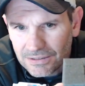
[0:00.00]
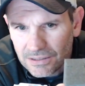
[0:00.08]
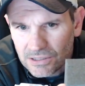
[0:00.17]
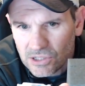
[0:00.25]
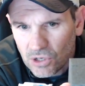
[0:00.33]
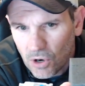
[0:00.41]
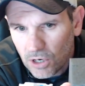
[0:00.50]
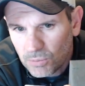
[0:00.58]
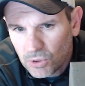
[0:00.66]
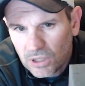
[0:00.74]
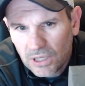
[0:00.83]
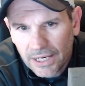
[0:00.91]
there's an
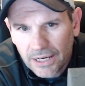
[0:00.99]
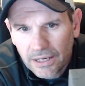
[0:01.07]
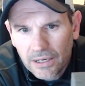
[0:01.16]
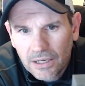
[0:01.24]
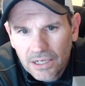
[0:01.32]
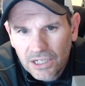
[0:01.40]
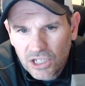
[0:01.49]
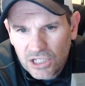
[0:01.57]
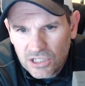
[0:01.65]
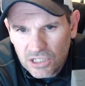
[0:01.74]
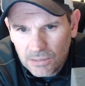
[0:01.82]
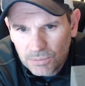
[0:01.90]
audible click. And you can
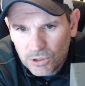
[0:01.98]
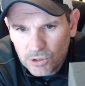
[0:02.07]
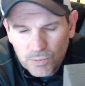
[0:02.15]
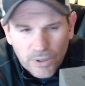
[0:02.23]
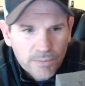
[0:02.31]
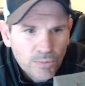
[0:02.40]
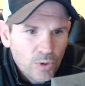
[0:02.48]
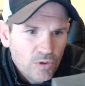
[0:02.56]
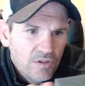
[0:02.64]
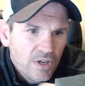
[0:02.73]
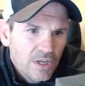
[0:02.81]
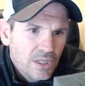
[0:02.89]
see the blue spring move.